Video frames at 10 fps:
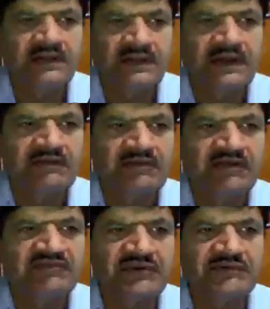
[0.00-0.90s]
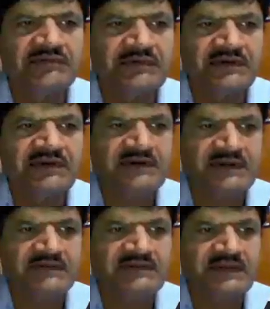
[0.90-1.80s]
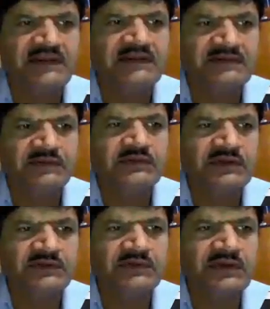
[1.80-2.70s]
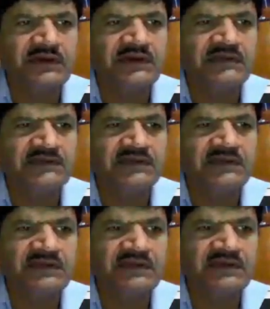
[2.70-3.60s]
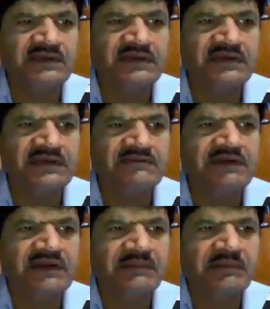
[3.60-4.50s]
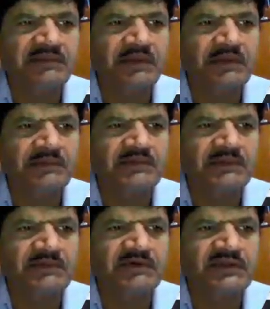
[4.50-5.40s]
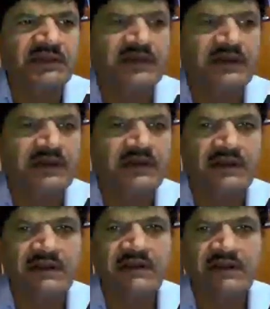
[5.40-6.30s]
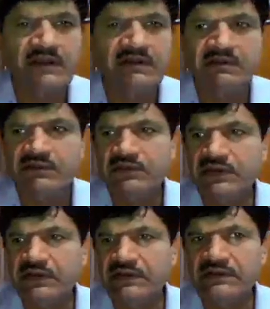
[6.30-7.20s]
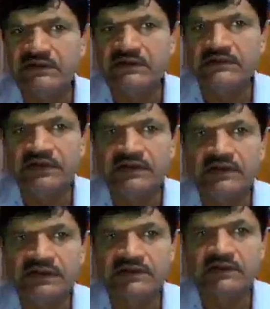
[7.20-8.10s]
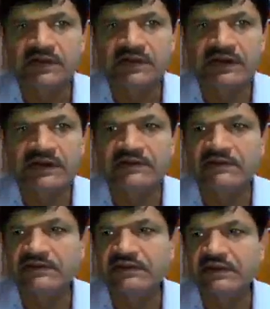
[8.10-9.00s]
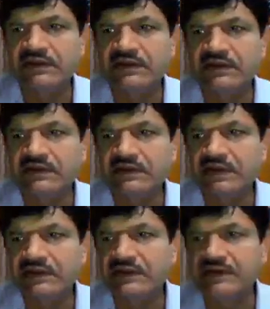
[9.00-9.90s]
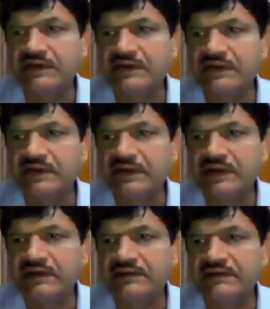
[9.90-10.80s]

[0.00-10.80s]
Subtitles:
I have left it intentionally so that you can understand what type of problems come over there. Okay, so I'll go and edit over there and then edit